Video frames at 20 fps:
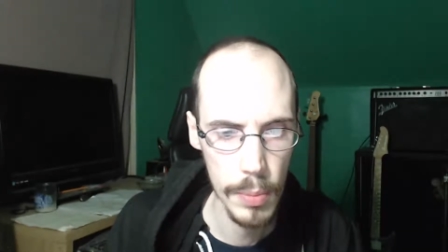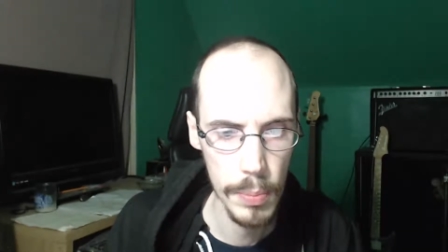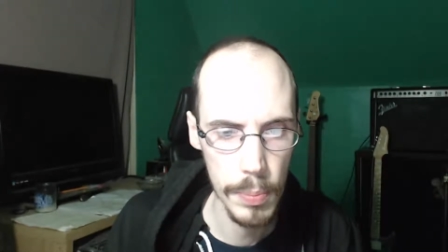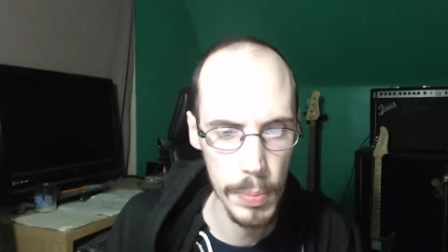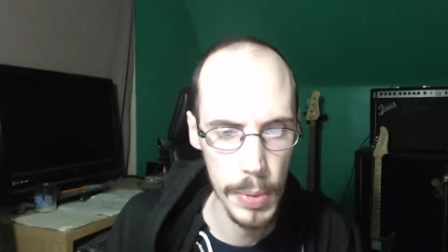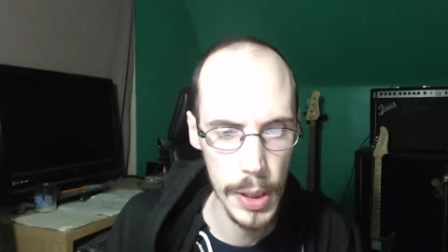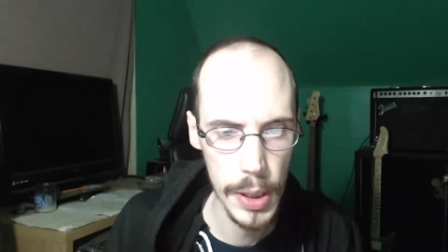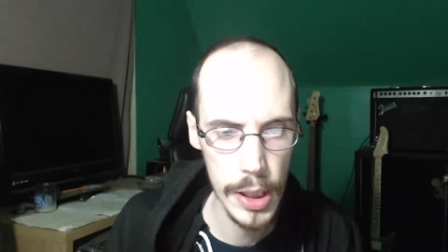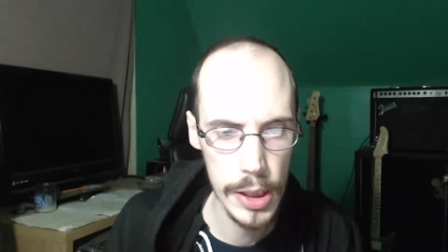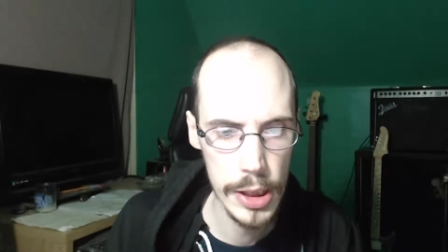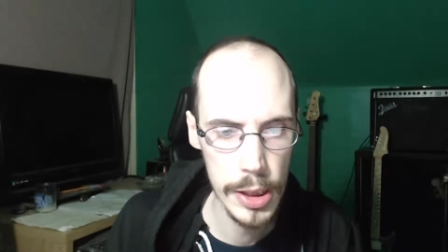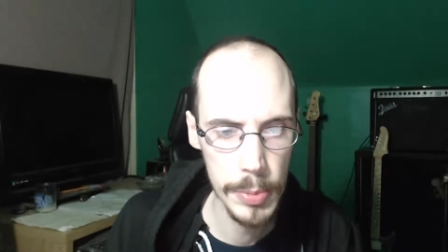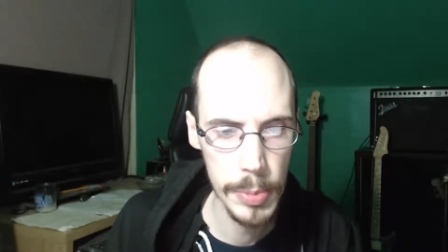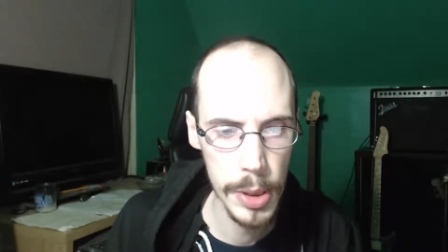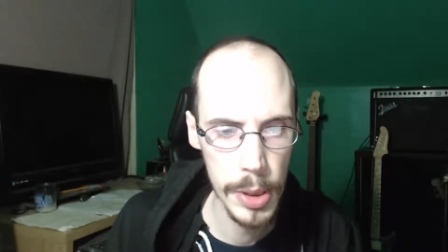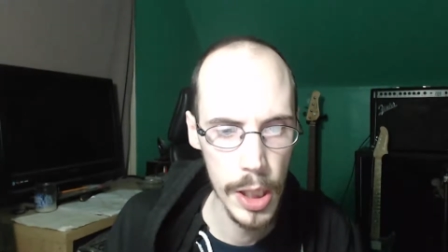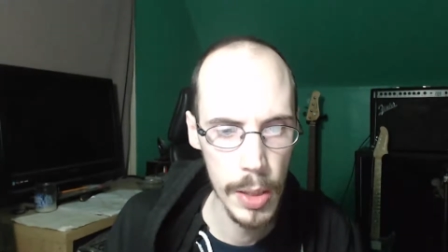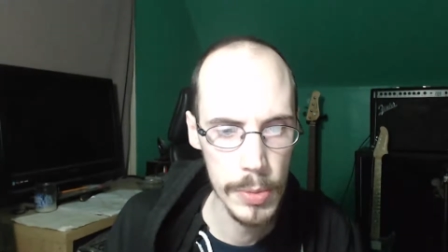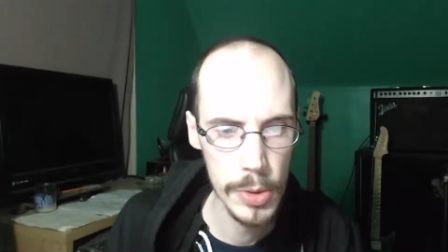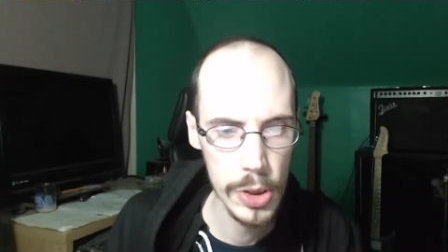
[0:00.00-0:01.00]
because it
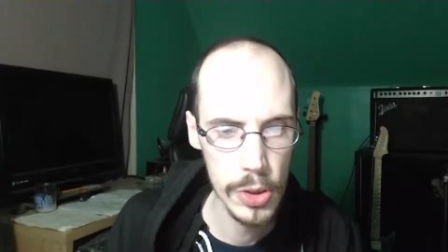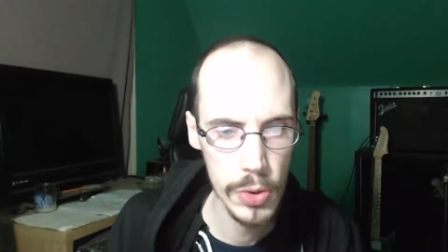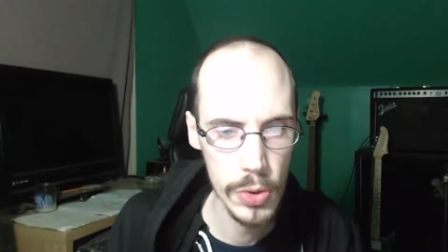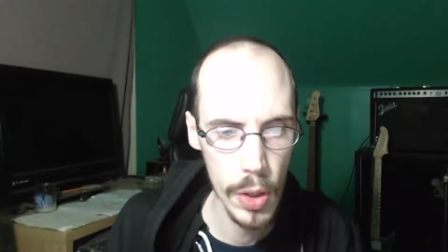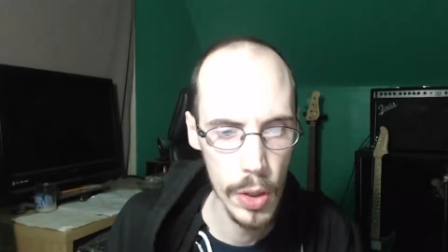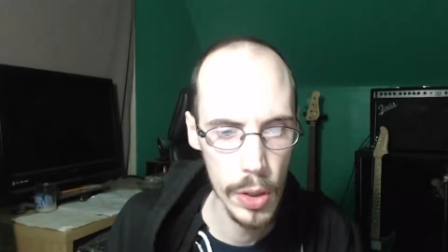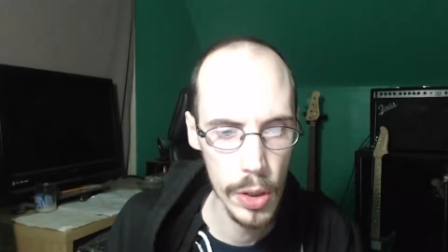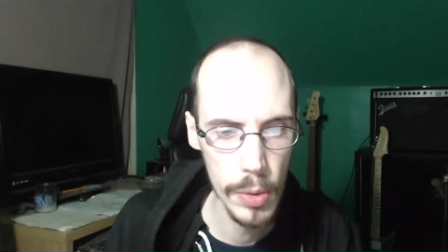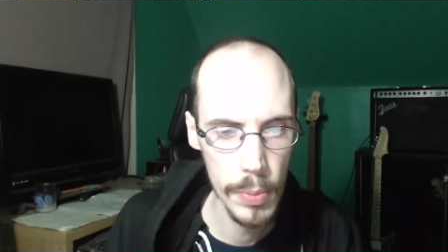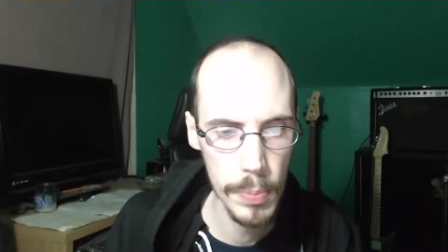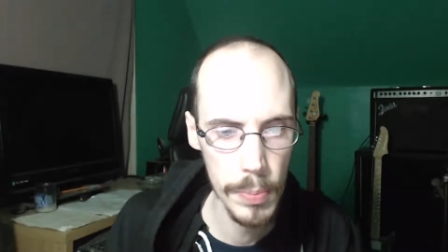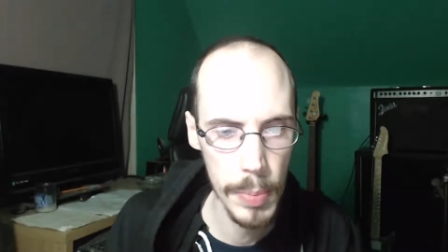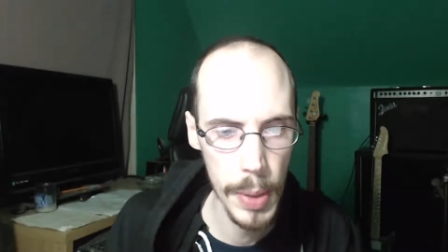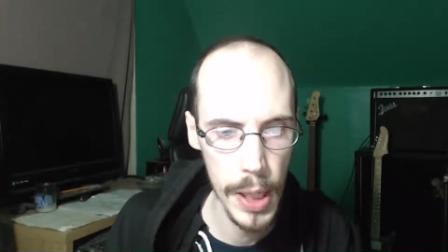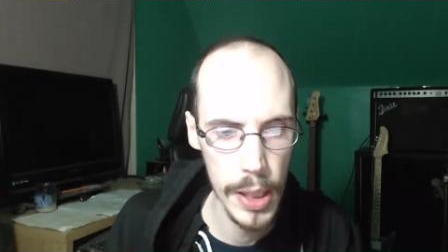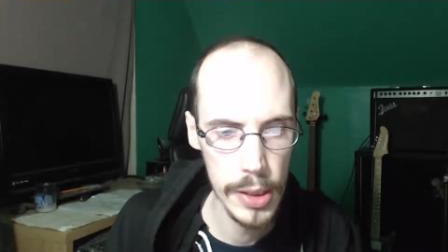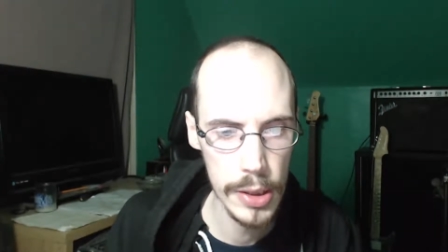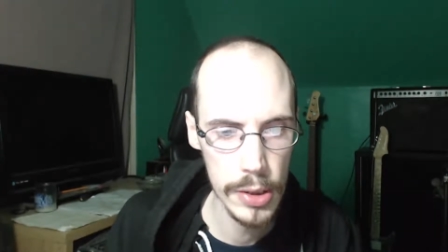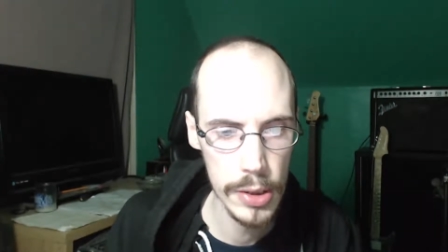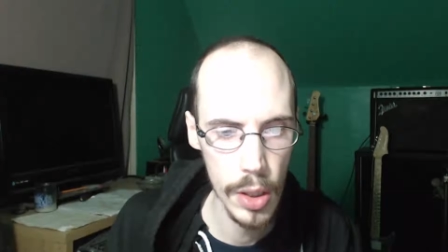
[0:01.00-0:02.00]
becomes stronger
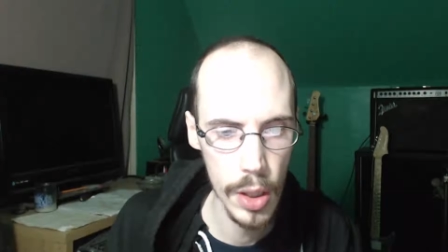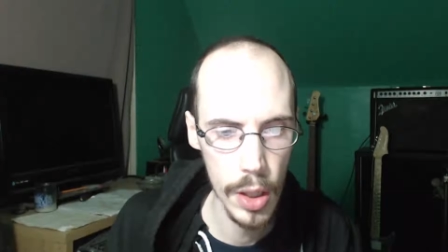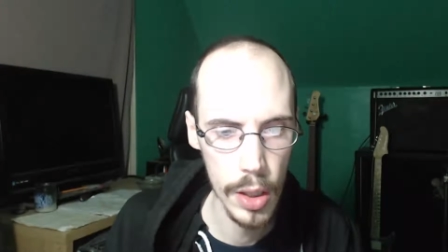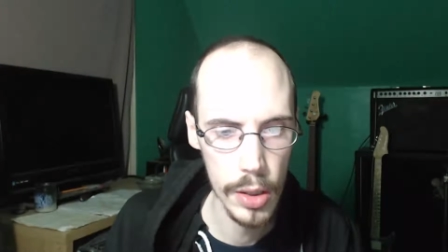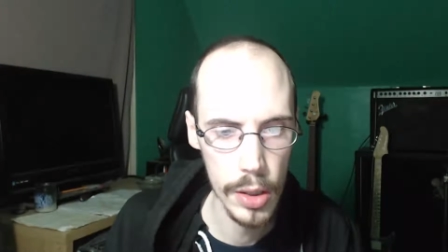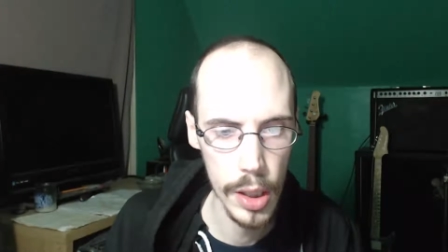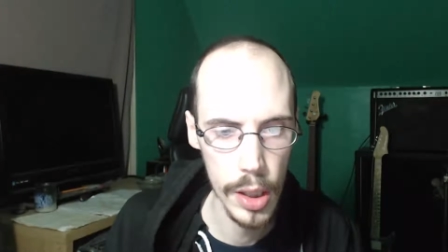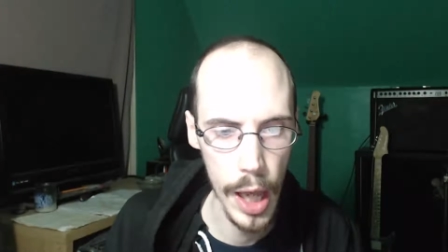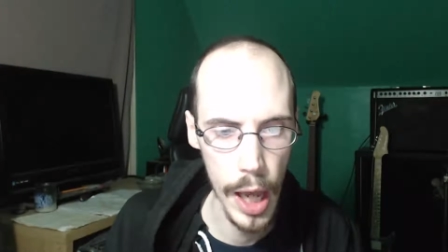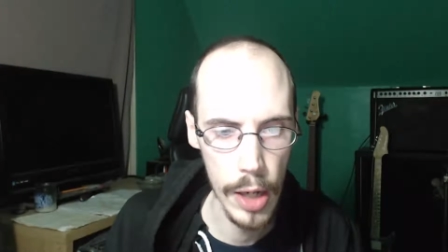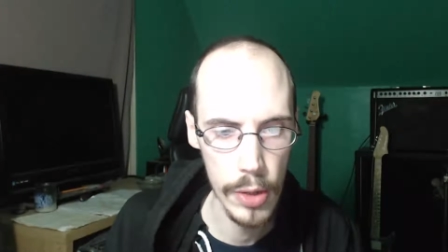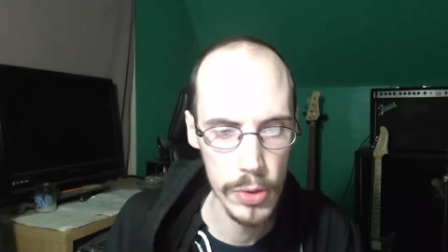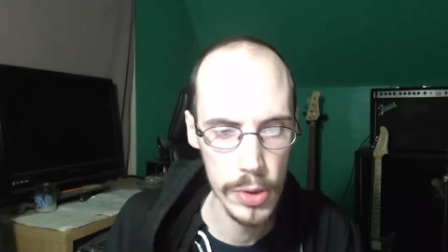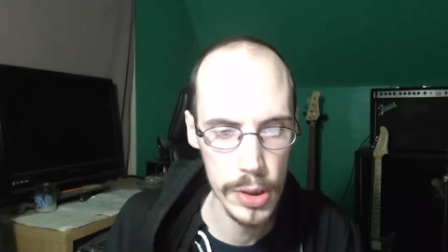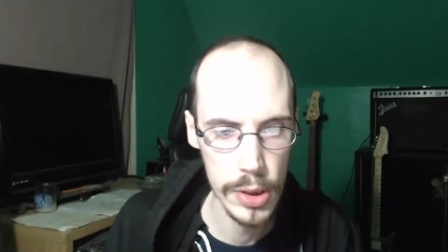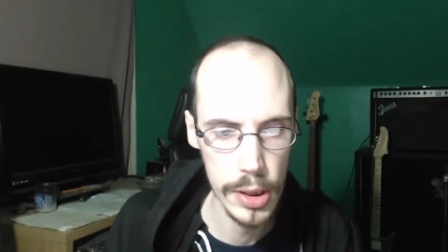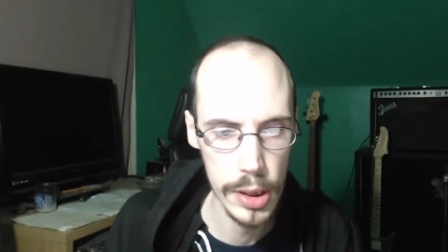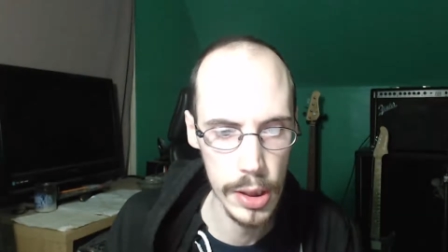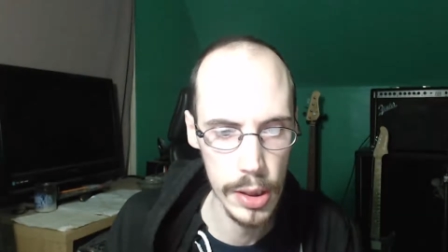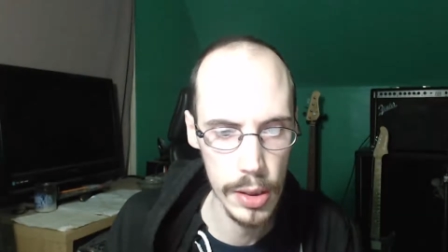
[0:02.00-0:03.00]
based on the
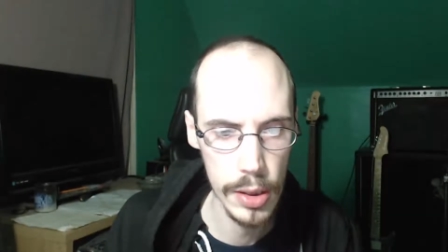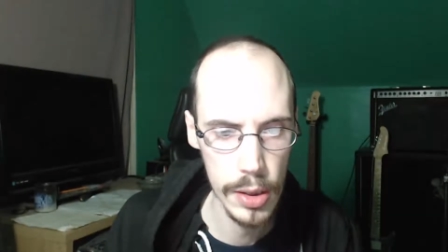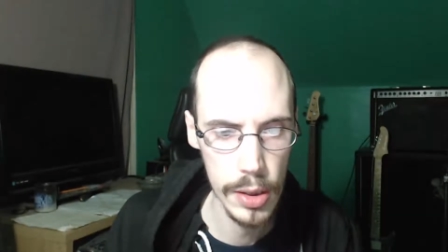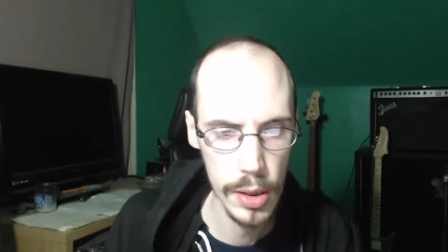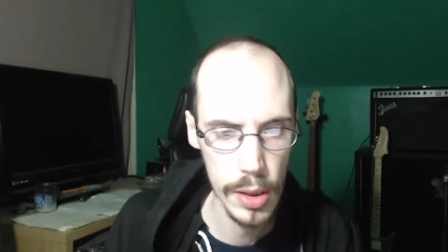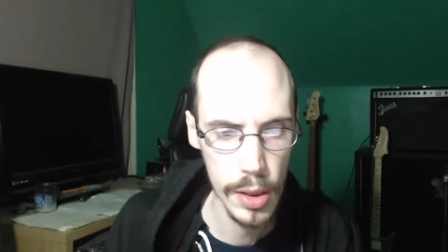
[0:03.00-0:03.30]
accuracy,